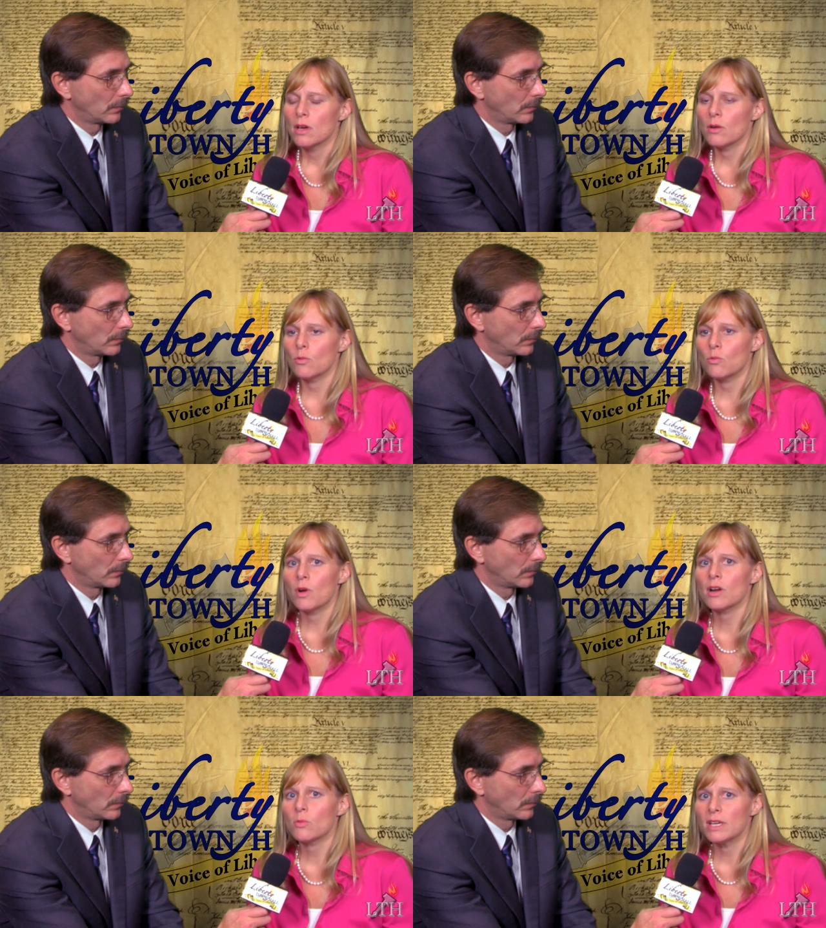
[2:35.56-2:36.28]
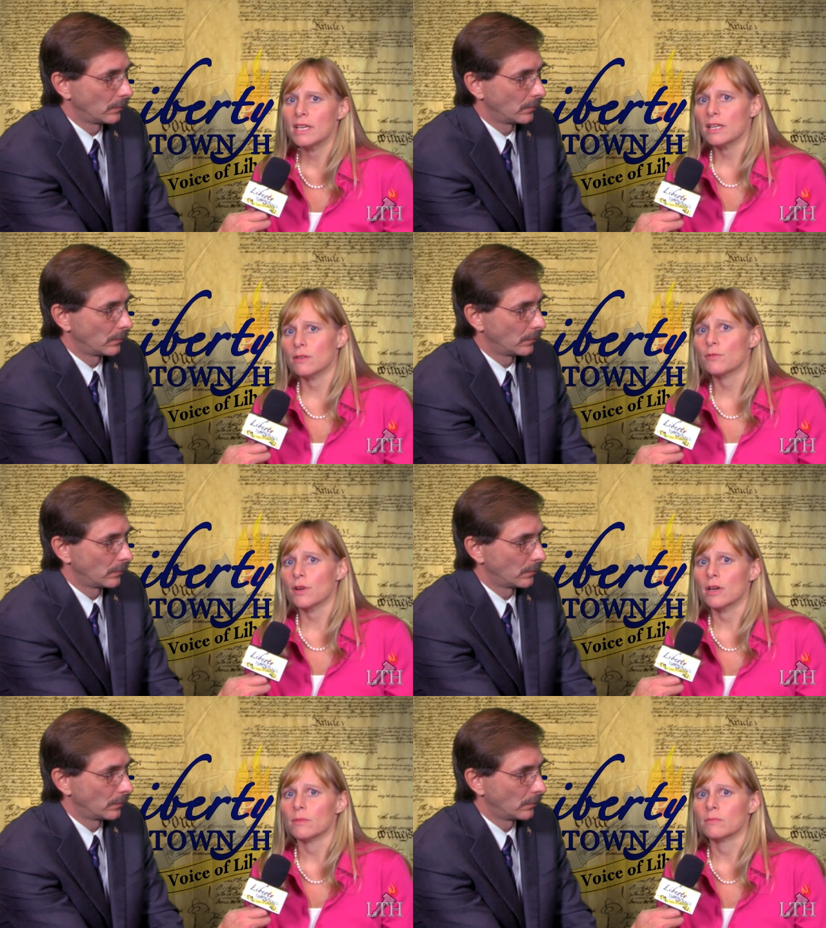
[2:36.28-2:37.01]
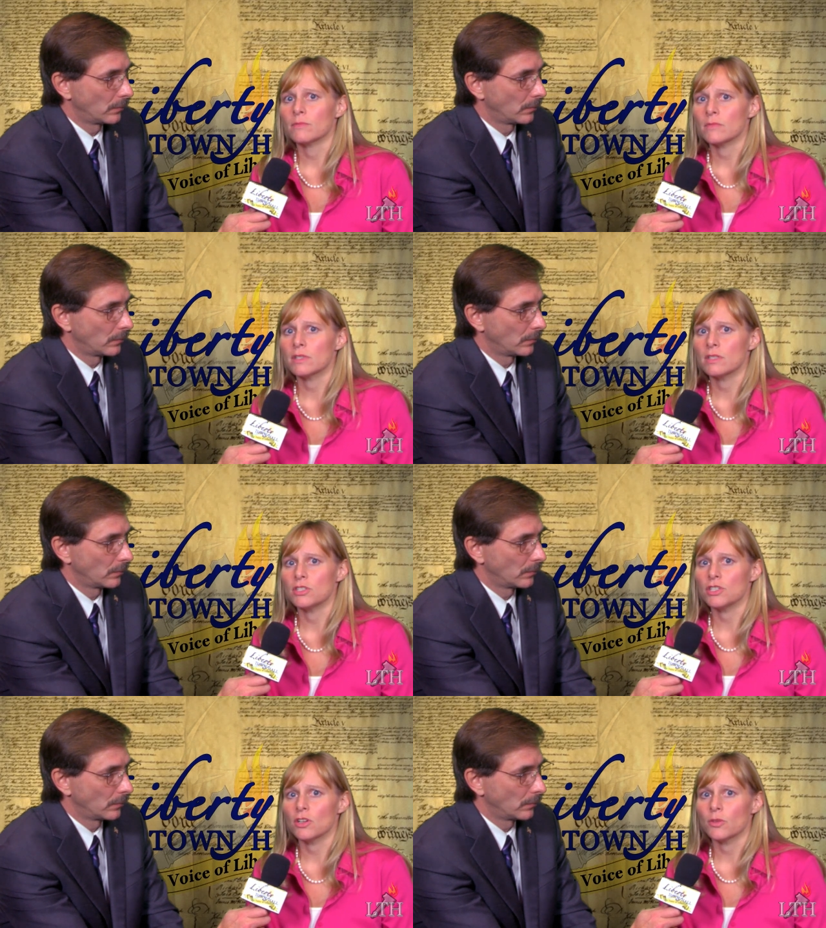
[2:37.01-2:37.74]
Speaker 1: what are we getting from
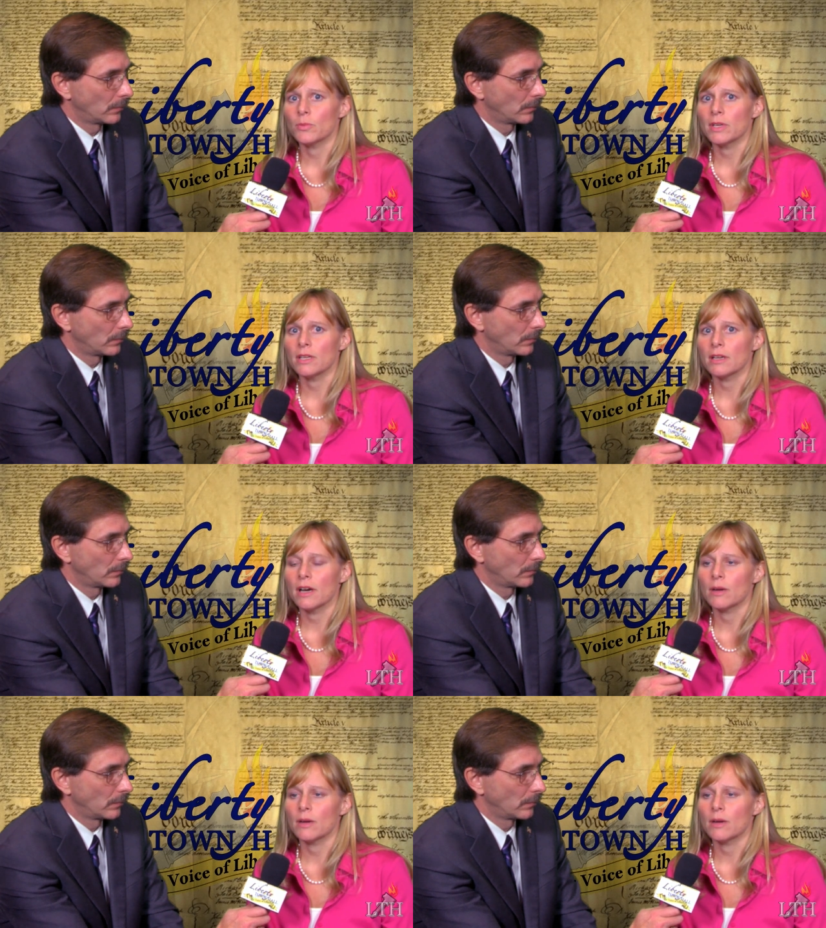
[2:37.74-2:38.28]
the GOP?